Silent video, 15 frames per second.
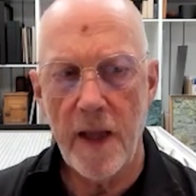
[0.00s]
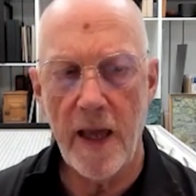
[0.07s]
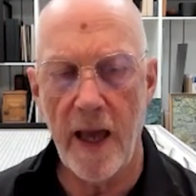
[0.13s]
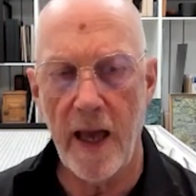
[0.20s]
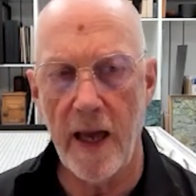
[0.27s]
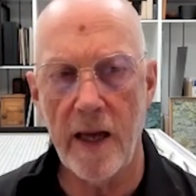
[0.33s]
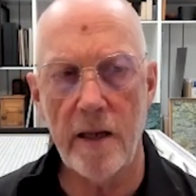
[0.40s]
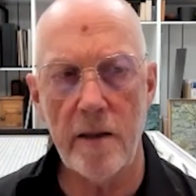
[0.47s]

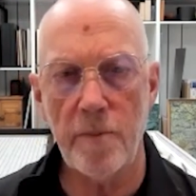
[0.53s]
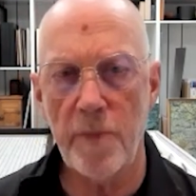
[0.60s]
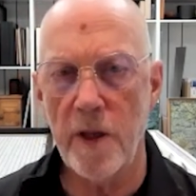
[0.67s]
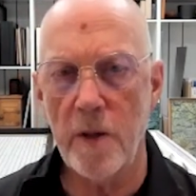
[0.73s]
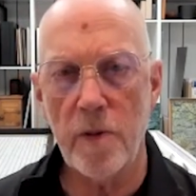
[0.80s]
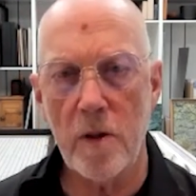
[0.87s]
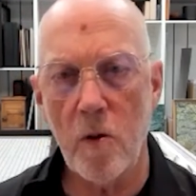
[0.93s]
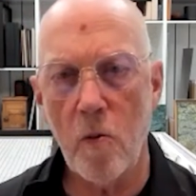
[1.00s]
and
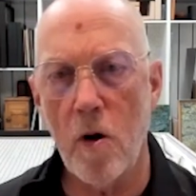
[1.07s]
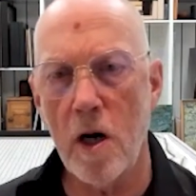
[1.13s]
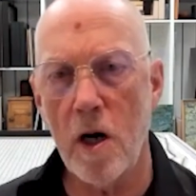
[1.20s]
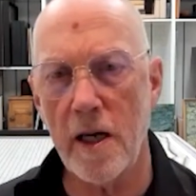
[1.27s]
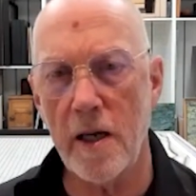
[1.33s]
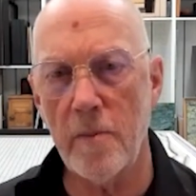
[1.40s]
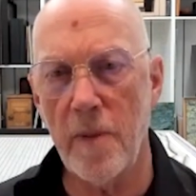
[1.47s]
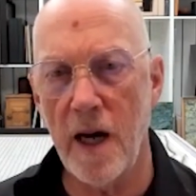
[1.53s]
people are
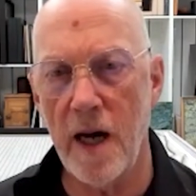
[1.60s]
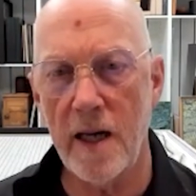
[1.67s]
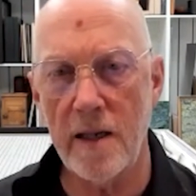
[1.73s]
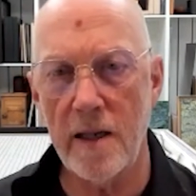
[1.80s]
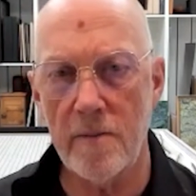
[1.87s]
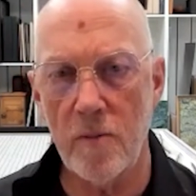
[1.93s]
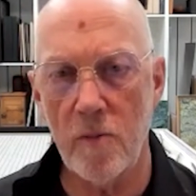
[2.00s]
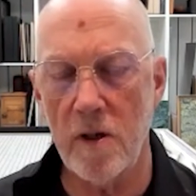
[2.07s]
walking by.
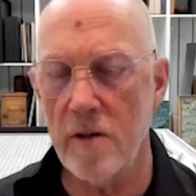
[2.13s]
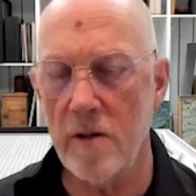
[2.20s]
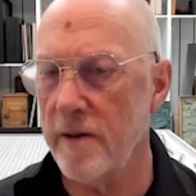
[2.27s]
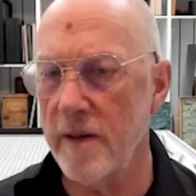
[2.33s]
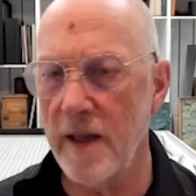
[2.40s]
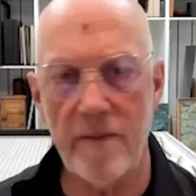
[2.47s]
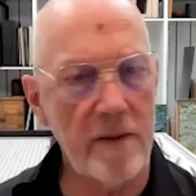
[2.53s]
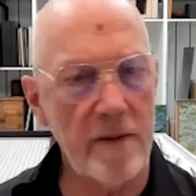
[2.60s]

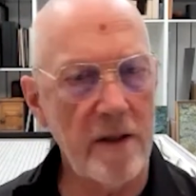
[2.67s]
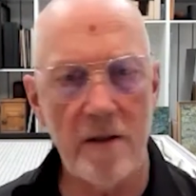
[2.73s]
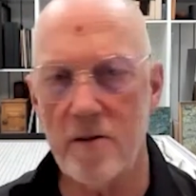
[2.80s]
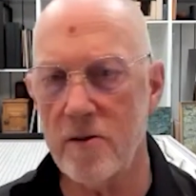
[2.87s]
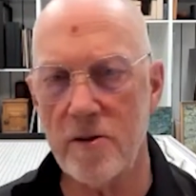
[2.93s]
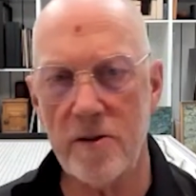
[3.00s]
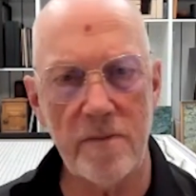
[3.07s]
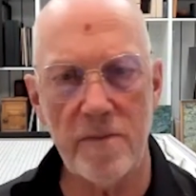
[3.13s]
Well,
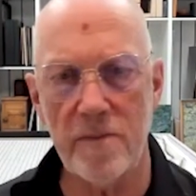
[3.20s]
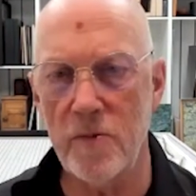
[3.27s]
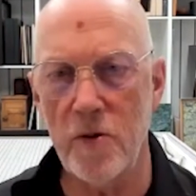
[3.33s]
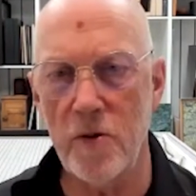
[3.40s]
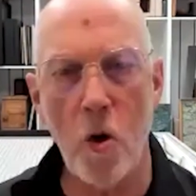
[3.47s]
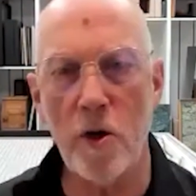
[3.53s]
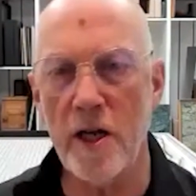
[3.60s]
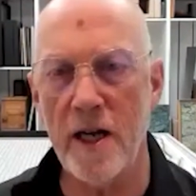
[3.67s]
there's
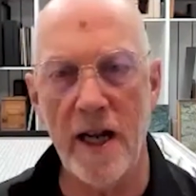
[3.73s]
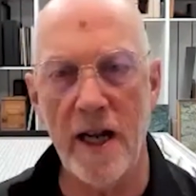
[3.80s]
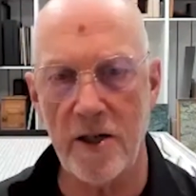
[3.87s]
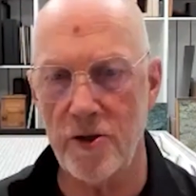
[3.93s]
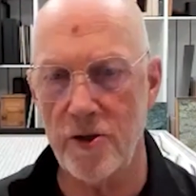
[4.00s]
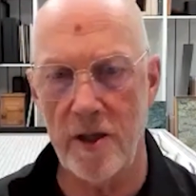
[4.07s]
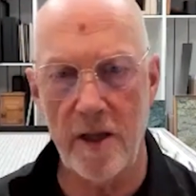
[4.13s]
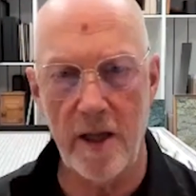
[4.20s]
no
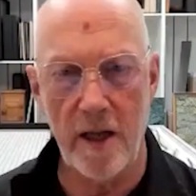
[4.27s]
connection